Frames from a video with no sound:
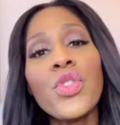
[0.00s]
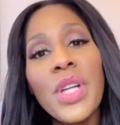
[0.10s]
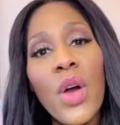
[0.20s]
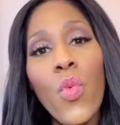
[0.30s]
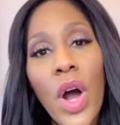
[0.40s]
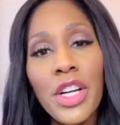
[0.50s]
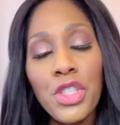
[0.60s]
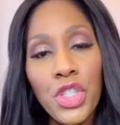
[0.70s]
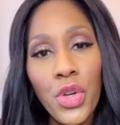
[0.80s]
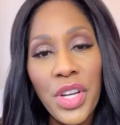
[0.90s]
Do not
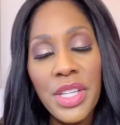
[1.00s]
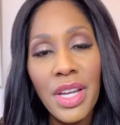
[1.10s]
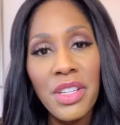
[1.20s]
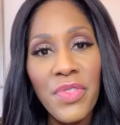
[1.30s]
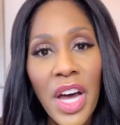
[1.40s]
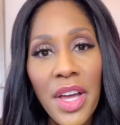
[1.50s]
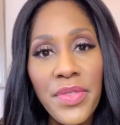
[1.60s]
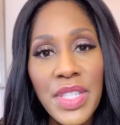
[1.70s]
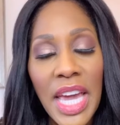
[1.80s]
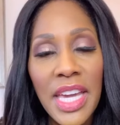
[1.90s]
wash your
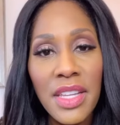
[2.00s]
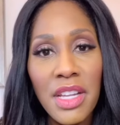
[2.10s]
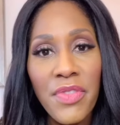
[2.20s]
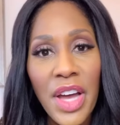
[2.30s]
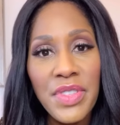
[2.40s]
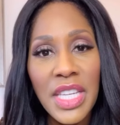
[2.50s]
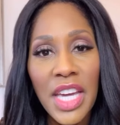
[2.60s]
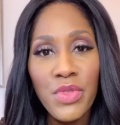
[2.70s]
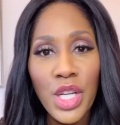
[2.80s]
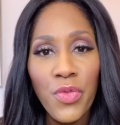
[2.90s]
N95s, KN95s, and
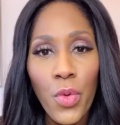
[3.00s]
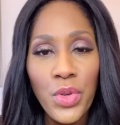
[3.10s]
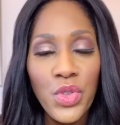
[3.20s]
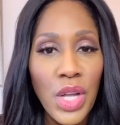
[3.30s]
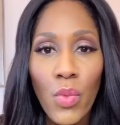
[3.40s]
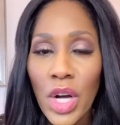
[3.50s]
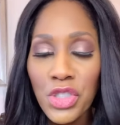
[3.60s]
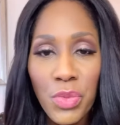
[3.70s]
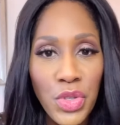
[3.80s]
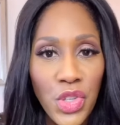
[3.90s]
KF94s. Do not
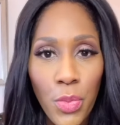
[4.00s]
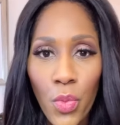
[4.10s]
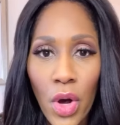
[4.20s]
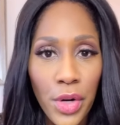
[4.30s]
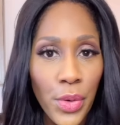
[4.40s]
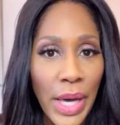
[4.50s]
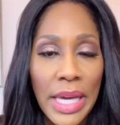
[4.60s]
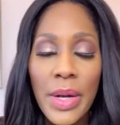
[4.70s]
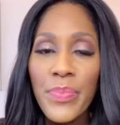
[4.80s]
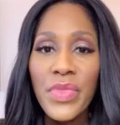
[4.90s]
wash them with soap and water, okay?